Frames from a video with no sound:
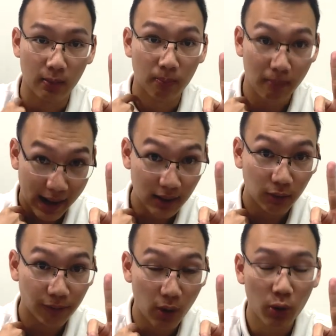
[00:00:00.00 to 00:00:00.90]

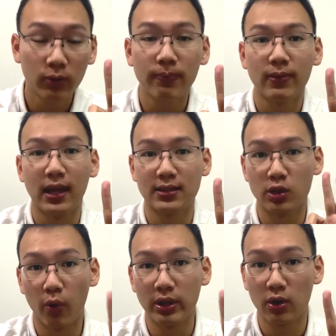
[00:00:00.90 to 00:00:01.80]
microphone.
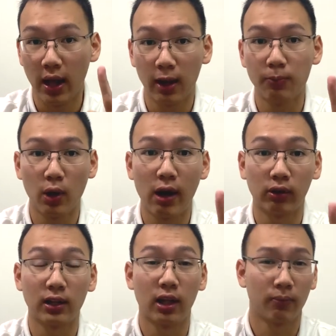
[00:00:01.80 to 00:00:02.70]
It's going to help you
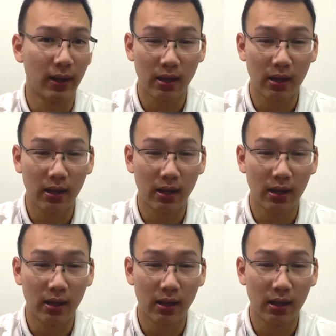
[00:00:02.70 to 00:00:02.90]
out a lot.